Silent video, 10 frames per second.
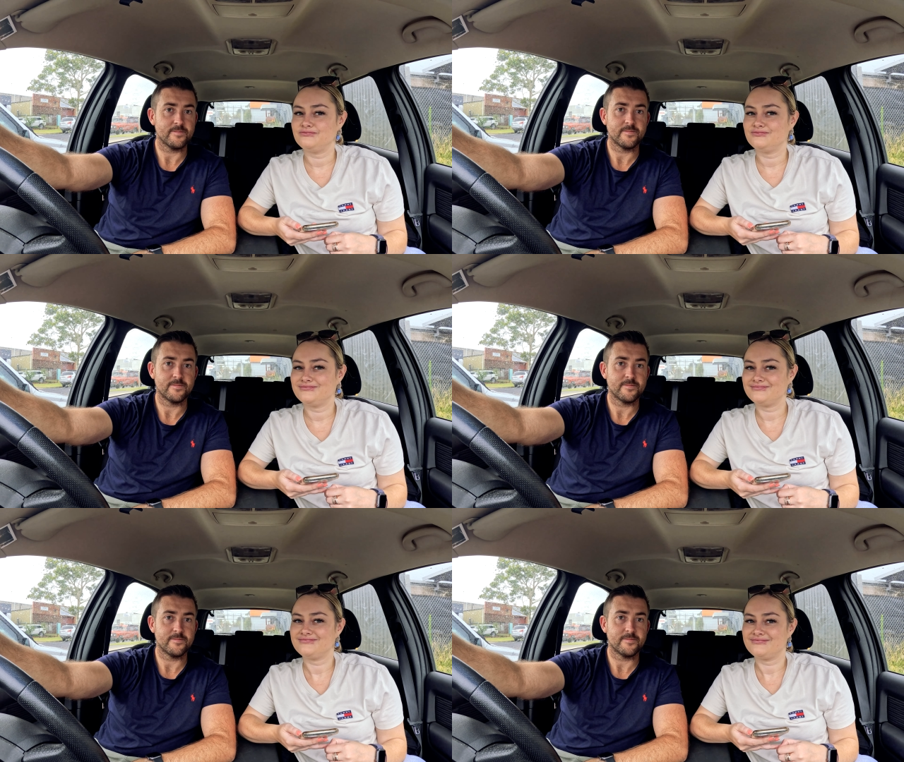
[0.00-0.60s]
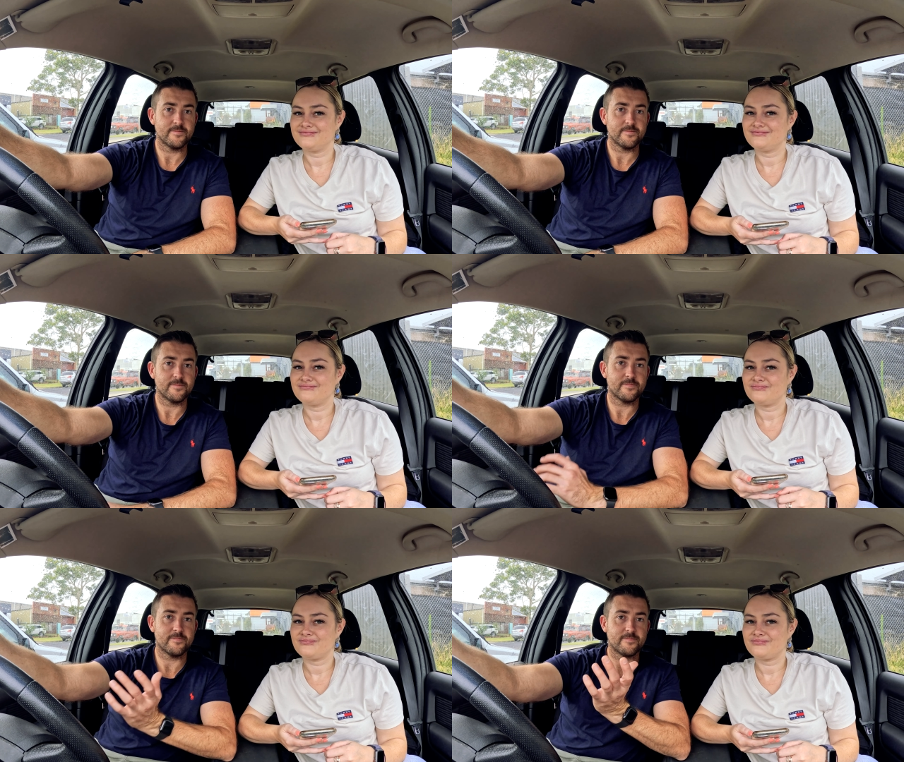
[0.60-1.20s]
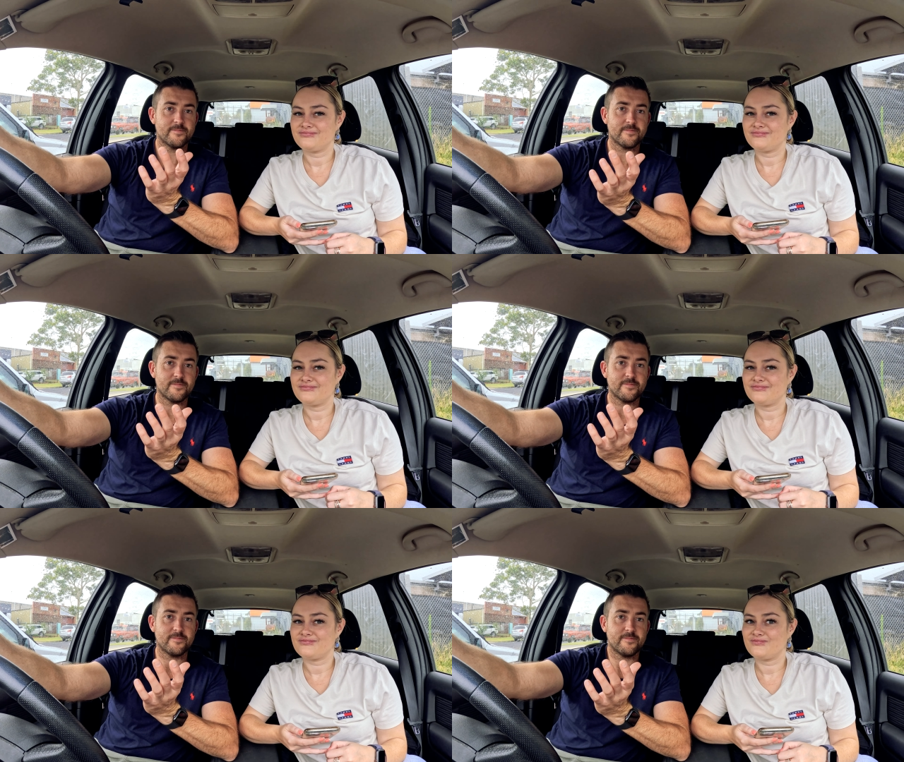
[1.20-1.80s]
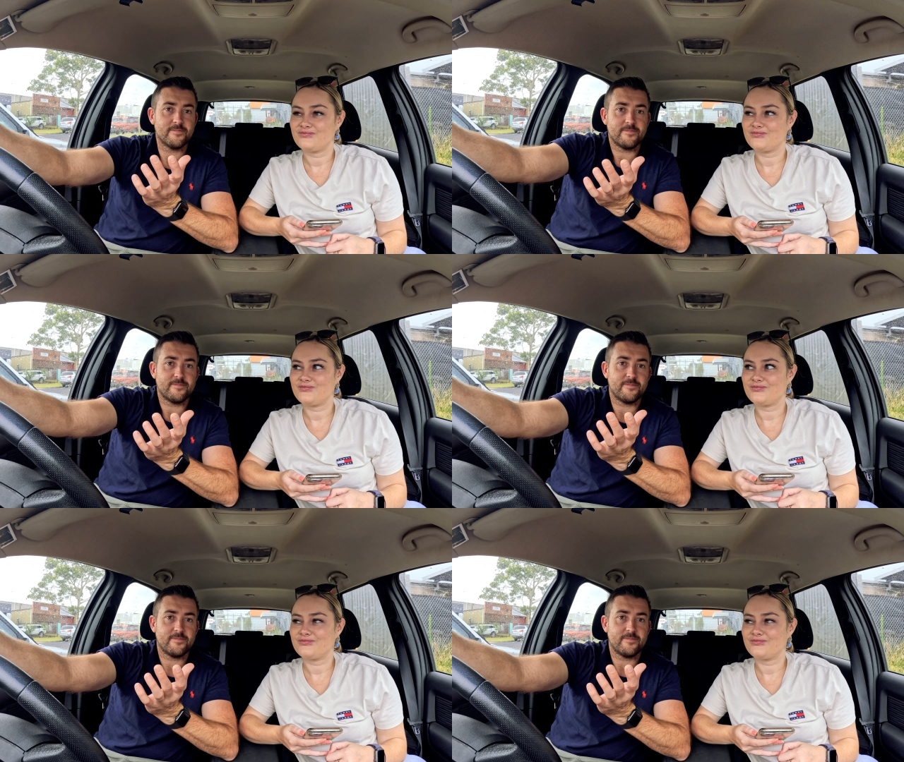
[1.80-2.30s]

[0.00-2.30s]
[no speech]